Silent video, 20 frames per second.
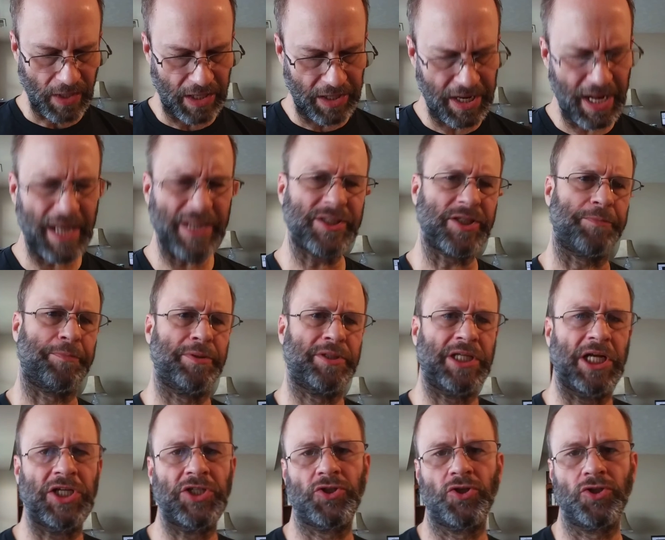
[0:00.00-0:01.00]
It has the
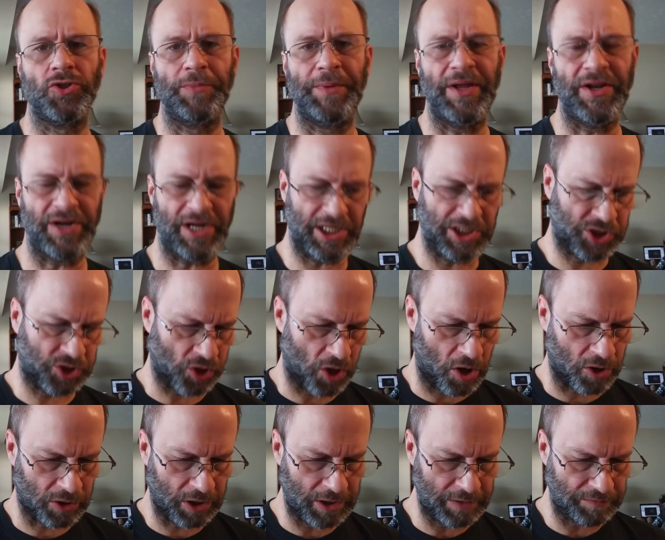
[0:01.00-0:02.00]
potential to be a nice
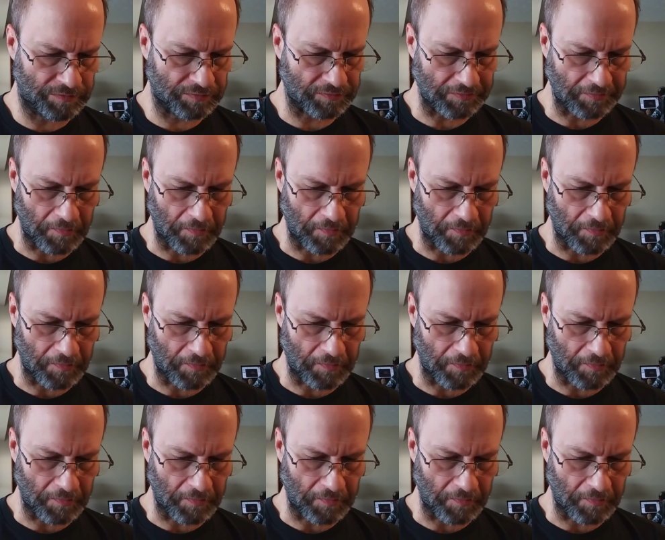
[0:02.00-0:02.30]
chocolate,